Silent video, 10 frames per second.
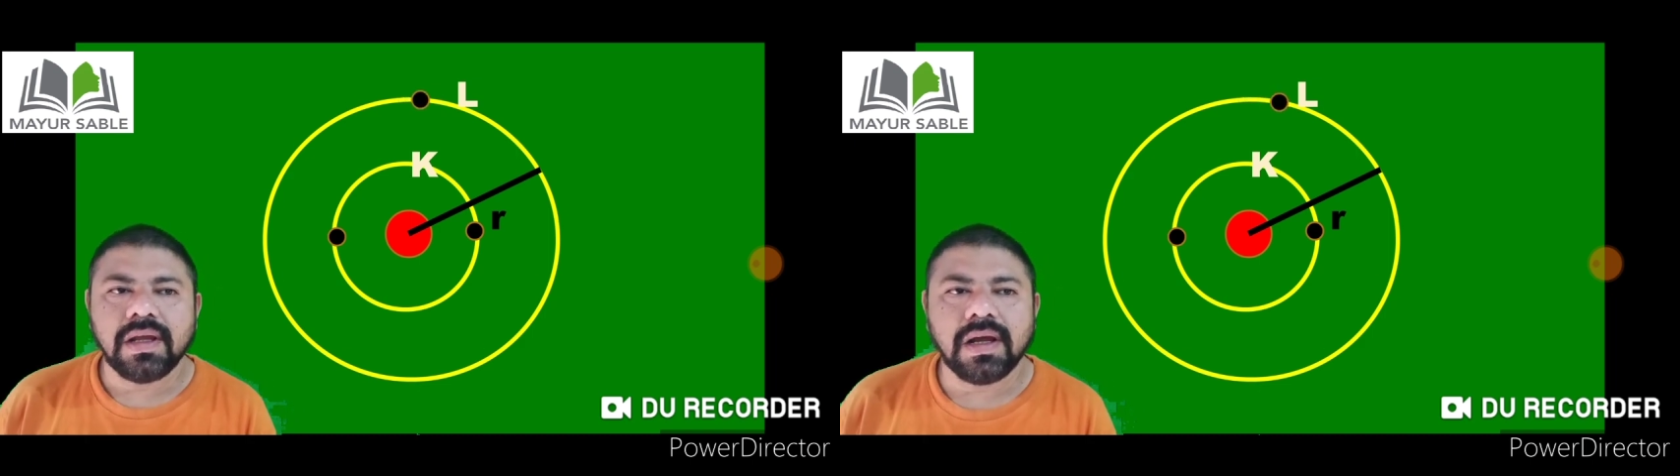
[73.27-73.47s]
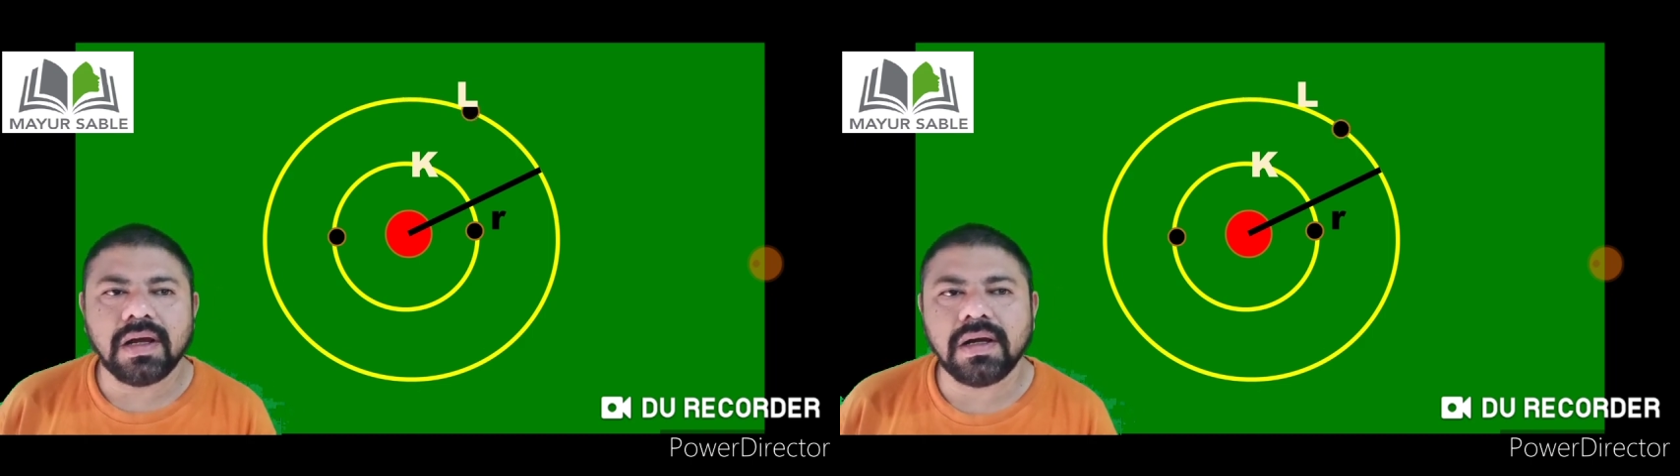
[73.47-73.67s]

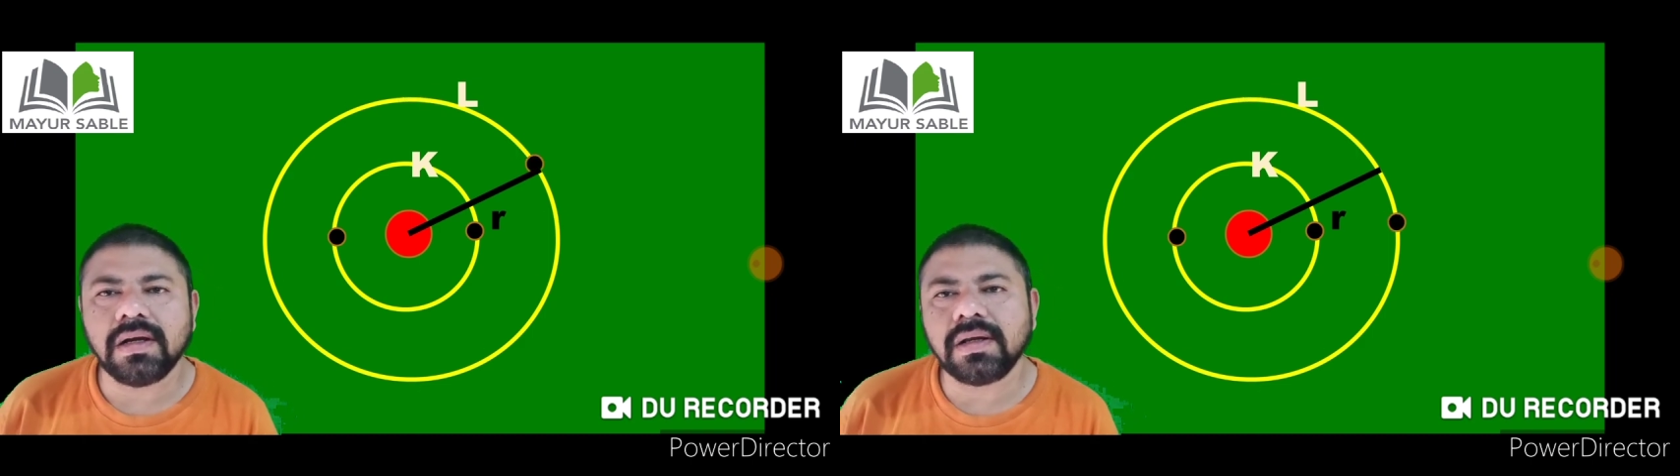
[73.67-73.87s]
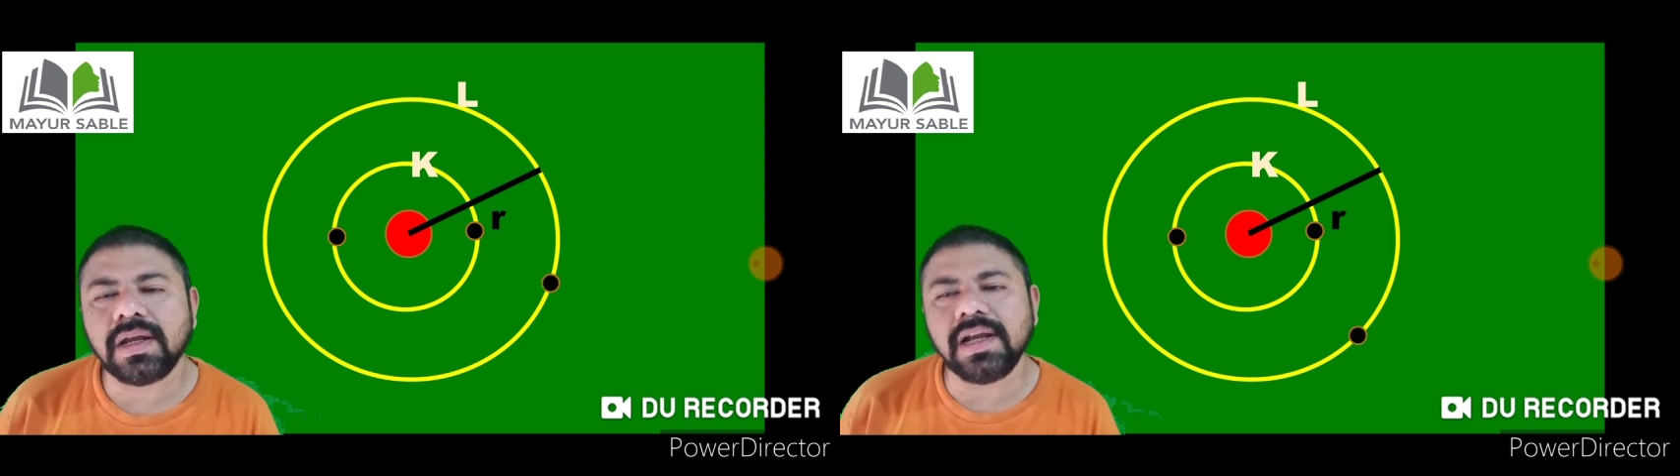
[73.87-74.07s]

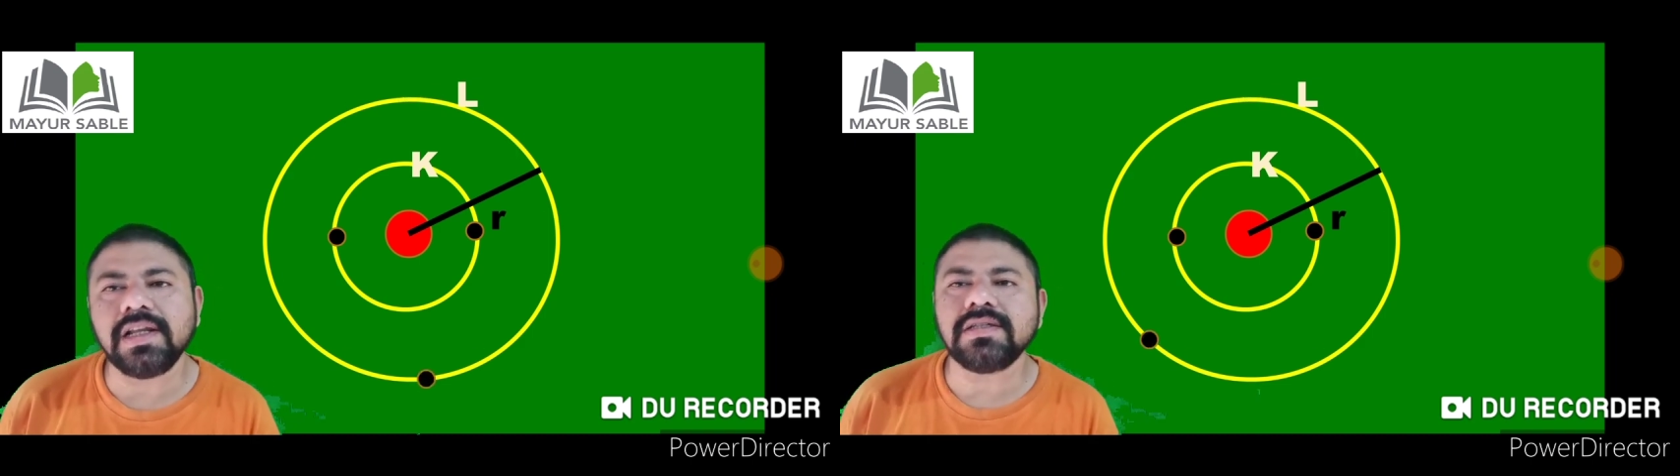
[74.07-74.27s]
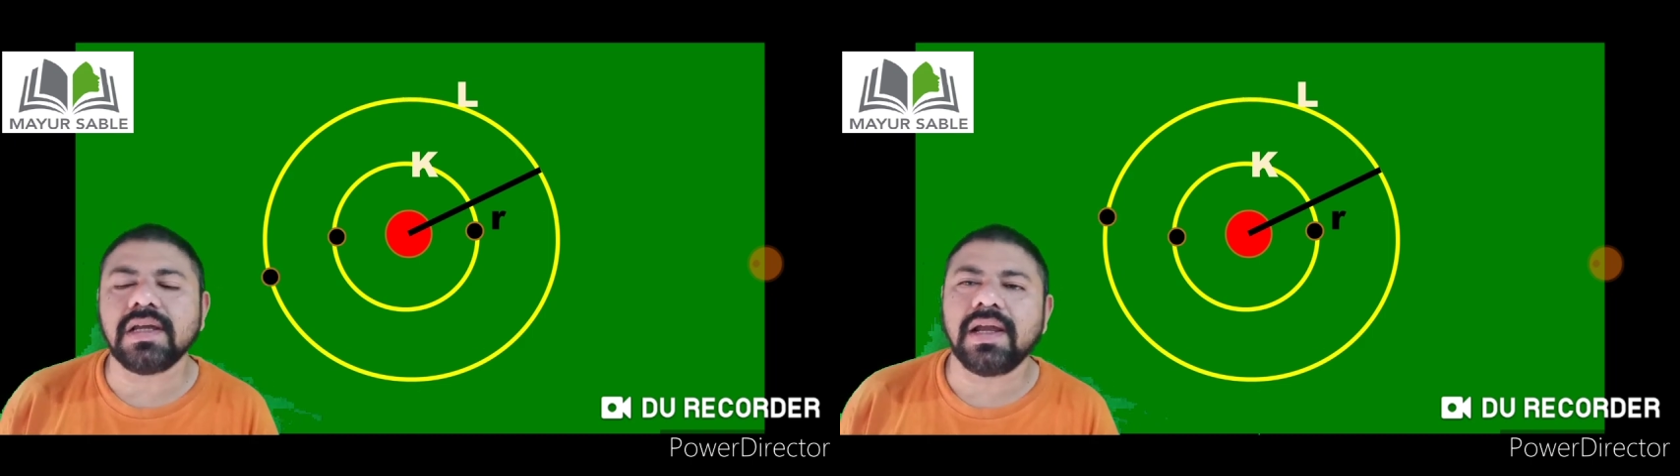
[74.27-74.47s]
uh, it
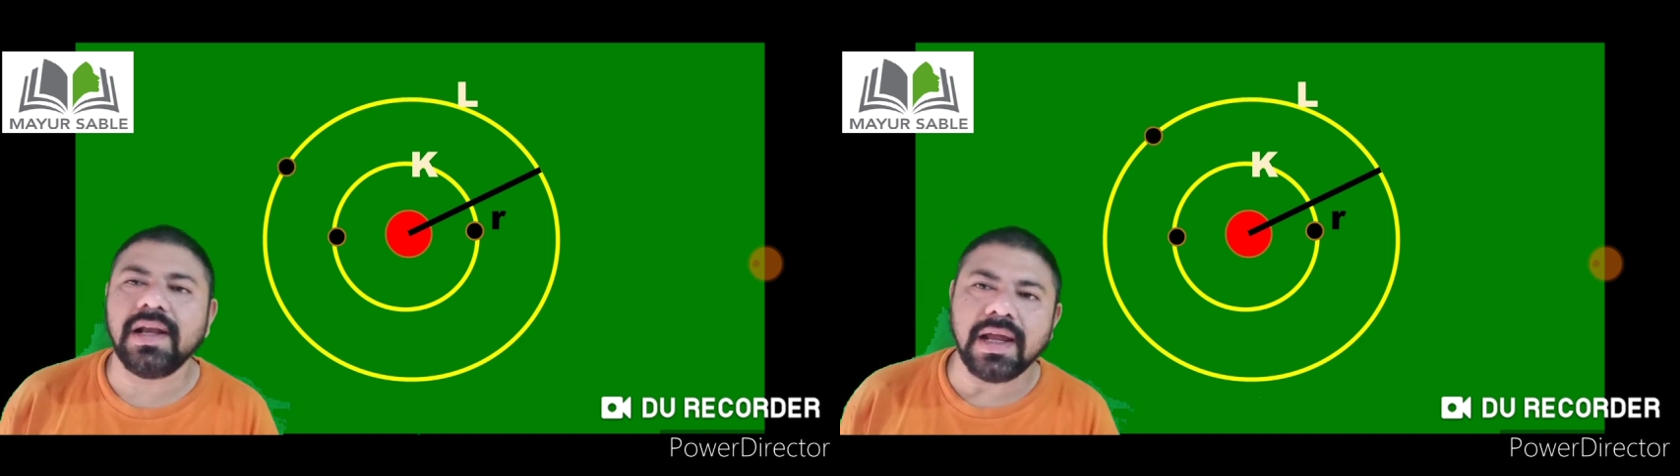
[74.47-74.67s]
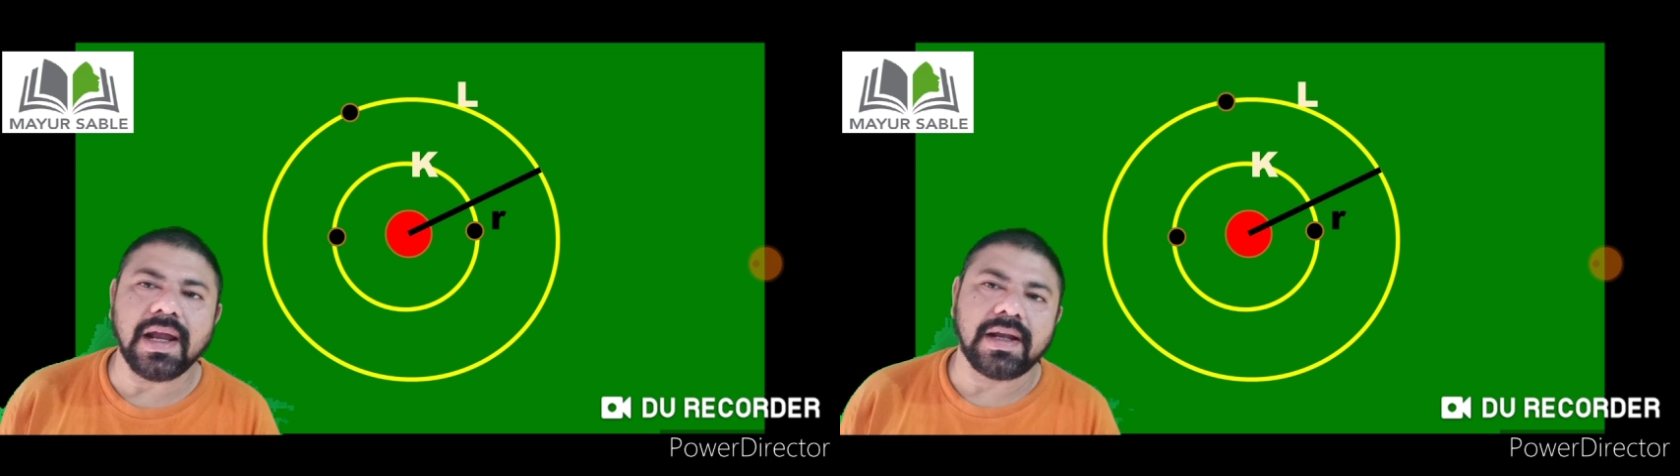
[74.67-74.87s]
is
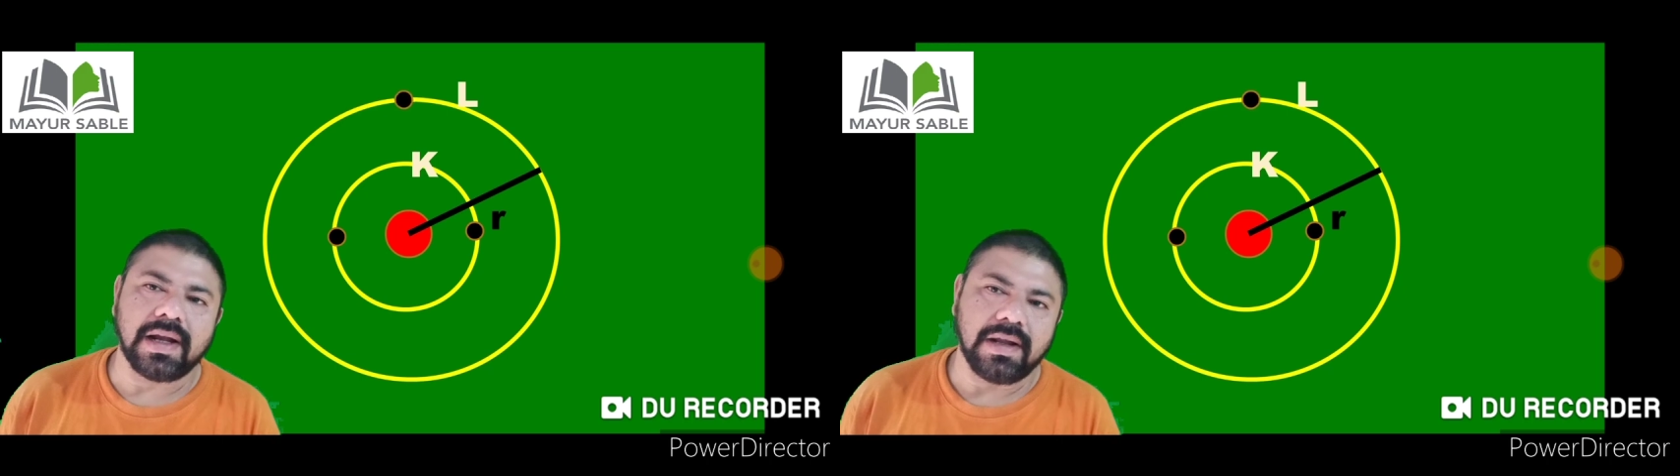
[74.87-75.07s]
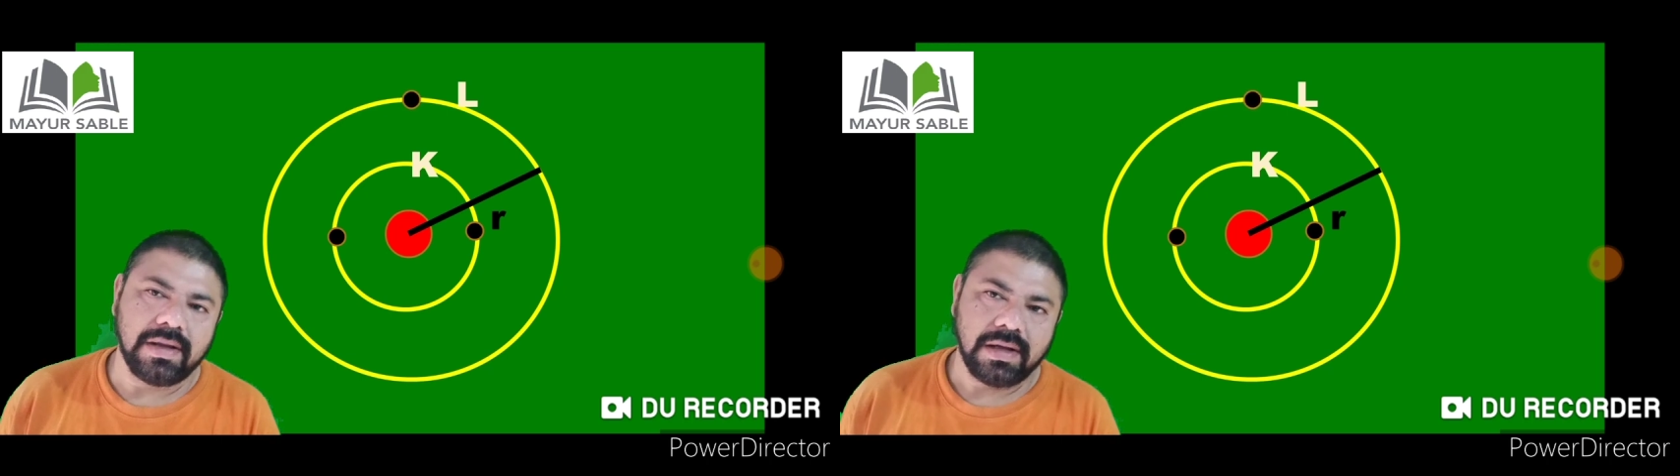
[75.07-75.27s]

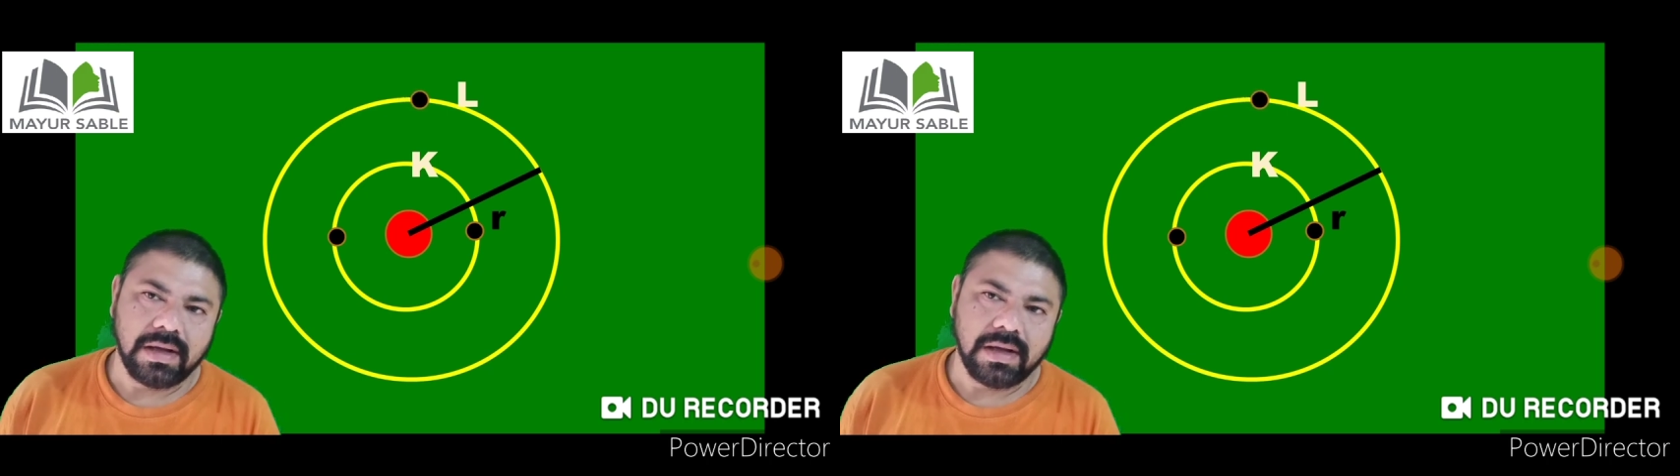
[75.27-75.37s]
indicated